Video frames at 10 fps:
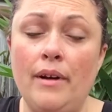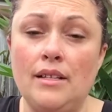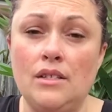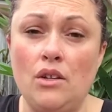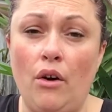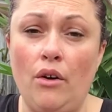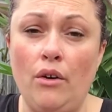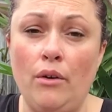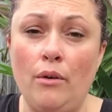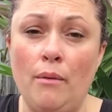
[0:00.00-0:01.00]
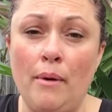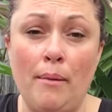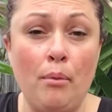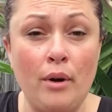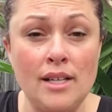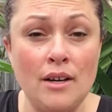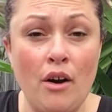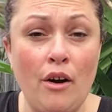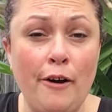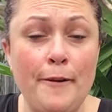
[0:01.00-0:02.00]
So my boys are
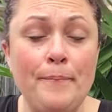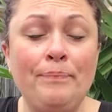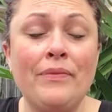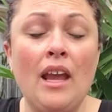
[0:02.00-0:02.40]
home